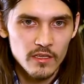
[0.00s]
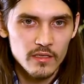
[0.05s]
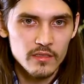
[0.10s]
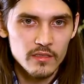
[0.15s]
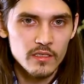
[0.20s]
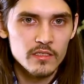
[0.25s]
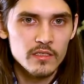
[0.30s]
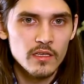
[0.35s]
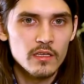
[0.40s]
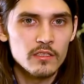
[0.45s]

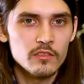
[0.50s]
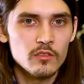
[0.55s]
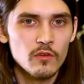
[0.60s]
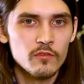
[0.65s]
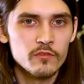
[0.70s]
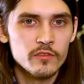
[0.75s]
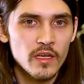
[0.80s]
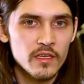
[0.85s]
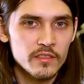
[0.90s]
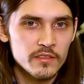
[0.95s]
The salts
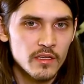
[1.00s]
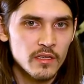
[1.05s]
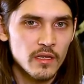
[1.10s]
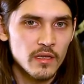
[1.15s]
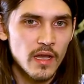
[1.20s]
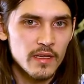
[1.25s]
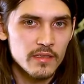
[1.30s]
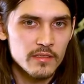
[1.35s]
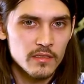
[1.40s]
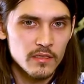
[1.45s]
of tungstic
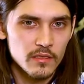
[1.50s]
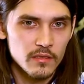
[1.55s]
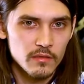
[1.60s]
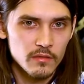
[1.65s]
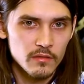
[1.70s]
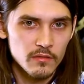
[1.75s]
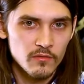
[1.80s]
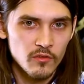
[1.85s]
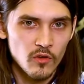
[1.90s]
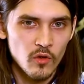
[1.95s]
acid
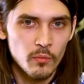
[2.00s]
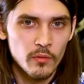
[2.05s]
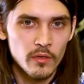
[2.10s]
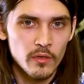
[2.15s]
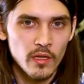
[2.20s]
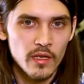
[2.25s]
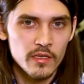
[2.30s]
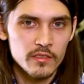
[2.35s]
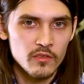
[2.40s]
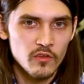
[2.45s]
form a
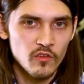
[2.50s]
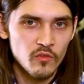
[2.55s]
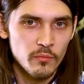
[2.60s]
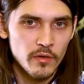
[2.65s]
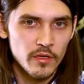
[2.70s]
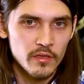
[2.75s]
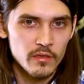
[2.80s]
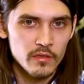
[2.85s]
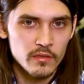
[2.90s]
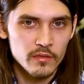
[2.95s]
class of
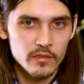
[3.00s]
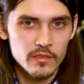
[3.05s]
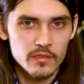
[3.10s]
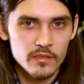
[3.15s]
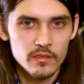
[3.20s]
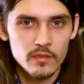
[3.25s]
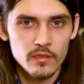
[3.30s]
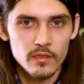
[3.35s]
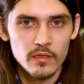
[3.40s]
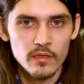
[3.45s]

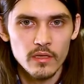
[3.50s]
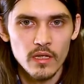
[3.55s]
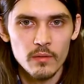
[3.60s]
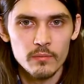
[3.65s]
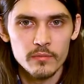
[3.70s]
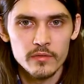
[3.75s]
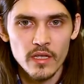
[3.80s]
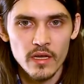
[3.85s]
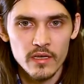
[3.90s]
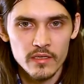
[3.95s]
minerals
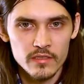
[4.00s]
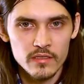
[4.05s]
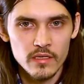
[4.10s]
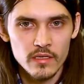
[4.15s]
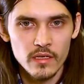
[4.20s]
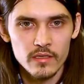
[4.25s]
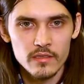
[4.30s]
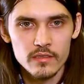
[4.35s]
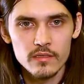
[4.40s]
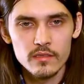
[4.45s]
named
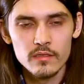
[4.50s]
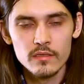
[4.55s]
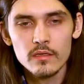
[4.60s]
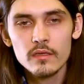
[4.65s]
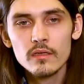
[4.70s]
tungstates.